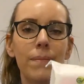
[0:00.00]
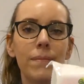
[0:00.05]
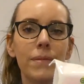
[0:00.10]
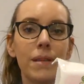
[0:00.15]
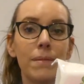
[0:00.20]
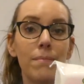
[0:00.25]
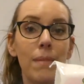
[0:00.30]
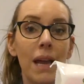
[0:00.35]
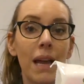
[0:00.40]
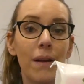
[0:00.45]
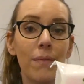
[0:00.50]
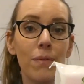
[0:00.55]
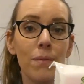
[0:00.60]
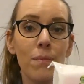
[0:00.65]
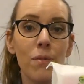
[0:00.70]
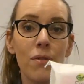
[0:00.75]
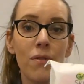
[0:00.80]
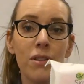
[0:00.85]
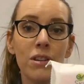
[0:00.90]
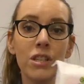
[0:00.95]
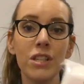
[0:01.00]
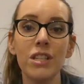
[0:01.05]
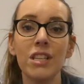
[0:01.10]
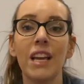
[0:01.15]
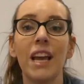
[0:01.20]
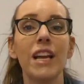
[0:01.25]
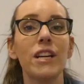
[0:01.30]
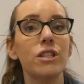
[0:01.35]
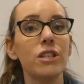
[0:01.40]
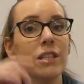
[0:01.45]
some makeup removers just in
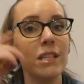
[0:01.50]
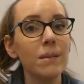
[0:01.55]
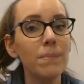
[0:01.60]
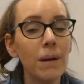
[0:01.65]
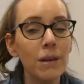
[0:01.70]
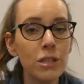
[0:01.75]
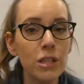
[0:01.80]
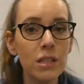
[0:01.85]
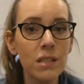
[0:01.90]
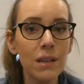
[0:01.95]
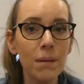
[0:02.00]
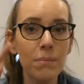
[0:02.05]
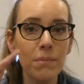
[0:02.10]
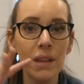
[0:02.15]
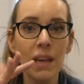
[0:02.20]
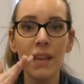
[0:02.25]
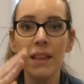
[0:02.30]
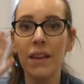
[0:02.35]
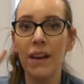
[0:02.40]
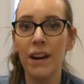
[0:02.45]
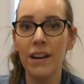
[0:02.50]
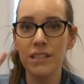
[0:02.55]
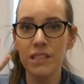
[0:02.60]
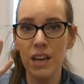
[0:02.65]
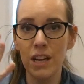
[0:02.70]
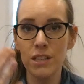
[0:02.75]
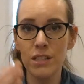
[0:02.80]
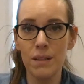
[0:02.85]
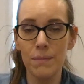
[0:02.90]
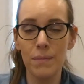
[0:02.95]
case she smudges something, they gotta
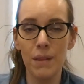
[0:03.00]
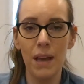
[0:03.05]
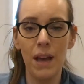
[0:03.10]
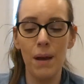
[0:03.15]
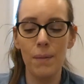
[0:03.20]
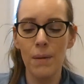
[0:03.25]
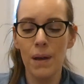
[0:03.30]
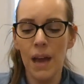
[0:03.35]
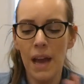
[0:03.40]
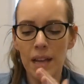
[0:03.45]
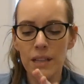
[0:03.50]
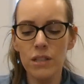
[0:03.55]
touch something up.